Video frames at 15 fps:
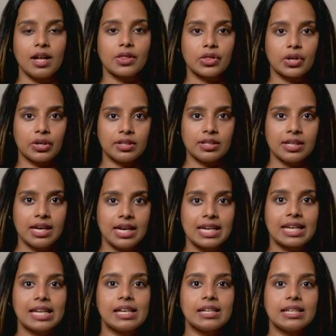Third,
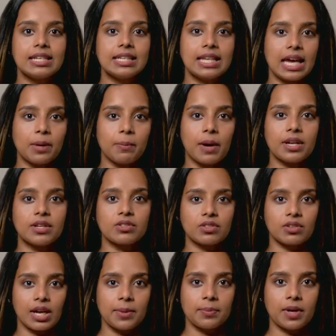clearly name and
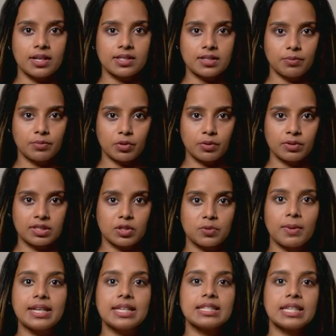describe custom roles to
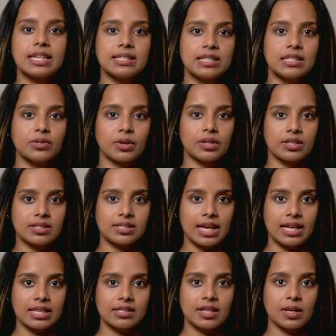make it easy to
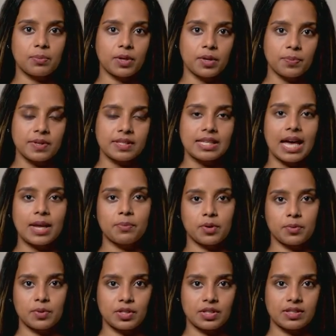understand their purpose and
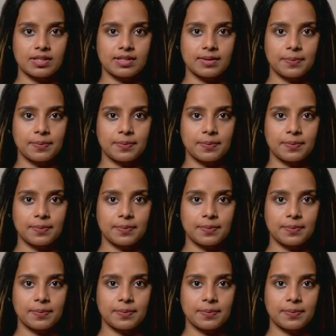permissions.